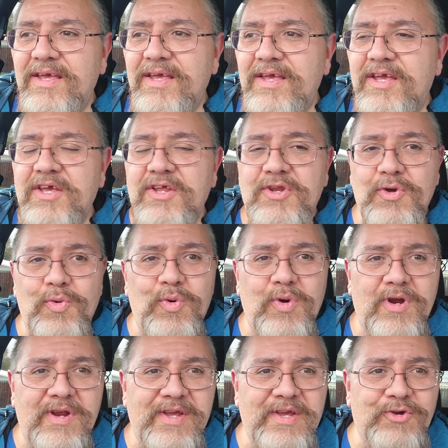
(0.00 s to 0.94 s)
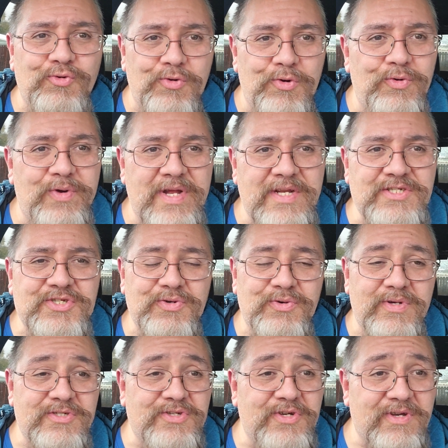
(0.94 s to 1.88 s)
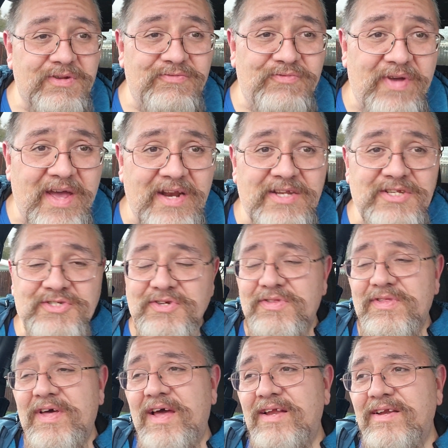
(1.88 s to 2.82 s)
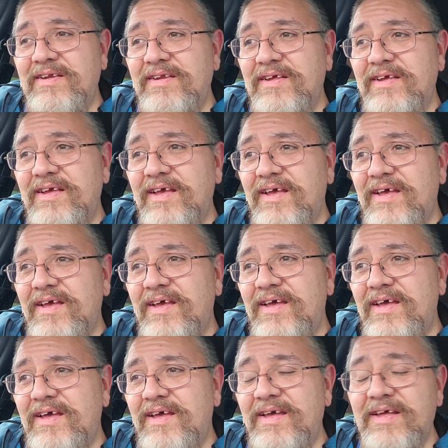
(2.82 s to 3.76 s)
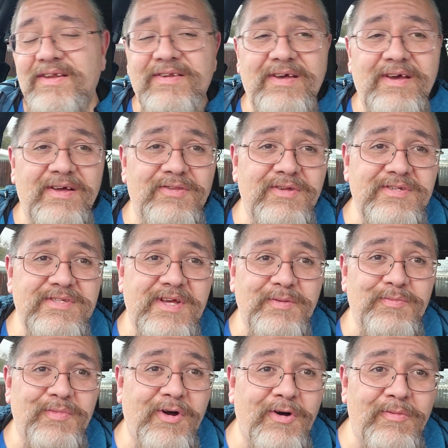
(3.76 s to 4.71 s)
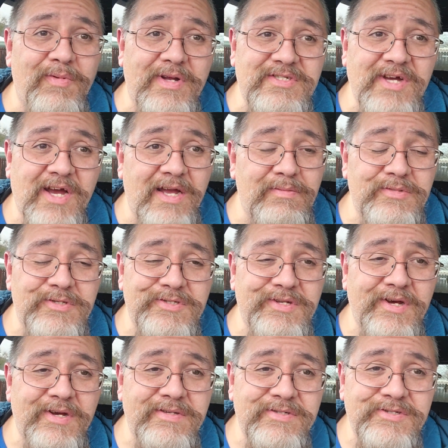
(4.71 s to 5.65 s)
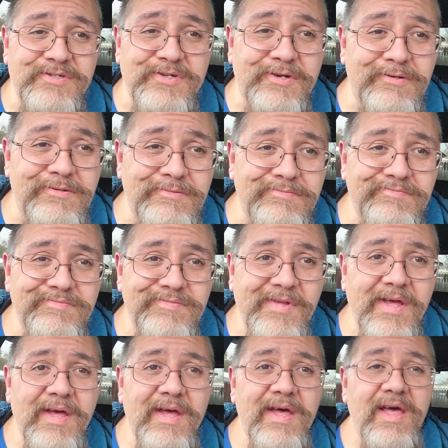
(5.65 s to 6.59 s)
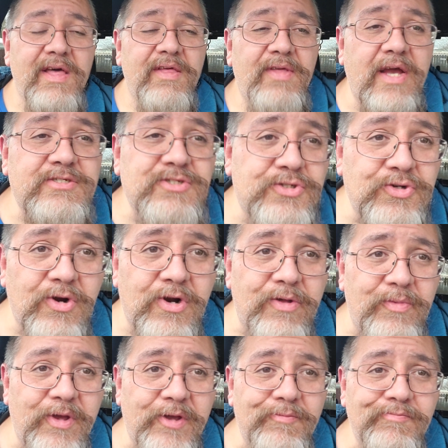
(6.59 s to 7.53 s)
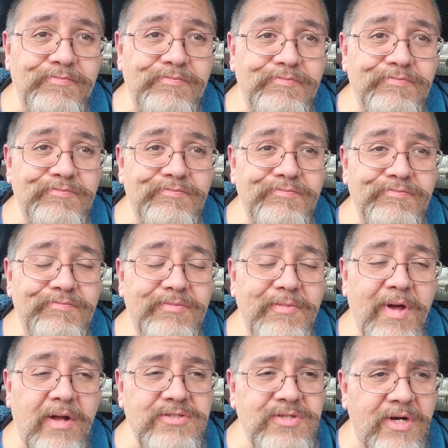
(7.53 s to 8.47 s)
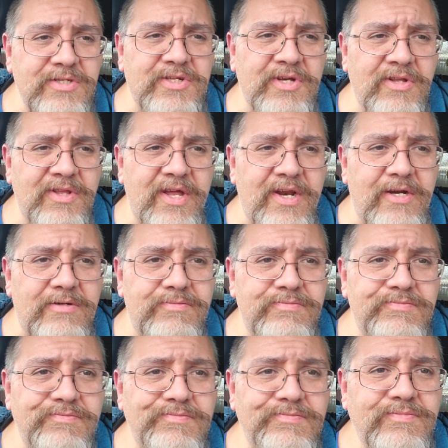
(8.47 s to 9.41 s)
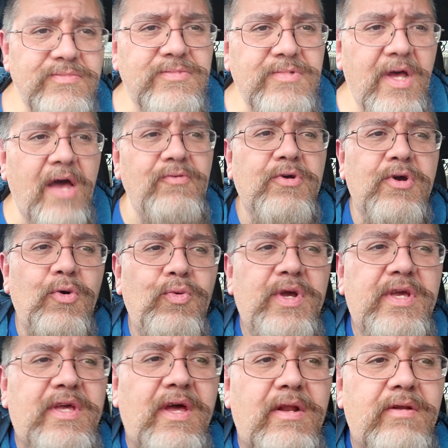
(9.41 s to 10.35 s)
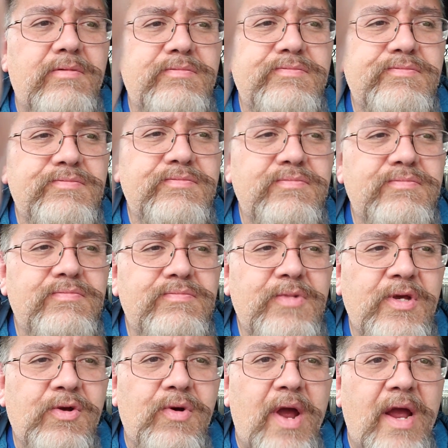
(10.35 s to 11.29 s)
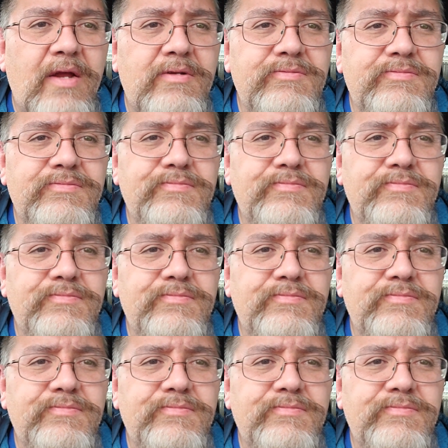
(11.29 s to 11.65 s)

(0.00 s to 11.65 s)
he knew where he grew into and took advantage of that. And uh, it looks like all my time is done. So thanks for joining me. I'll talk to y'all later. Have a good weekend. Be great.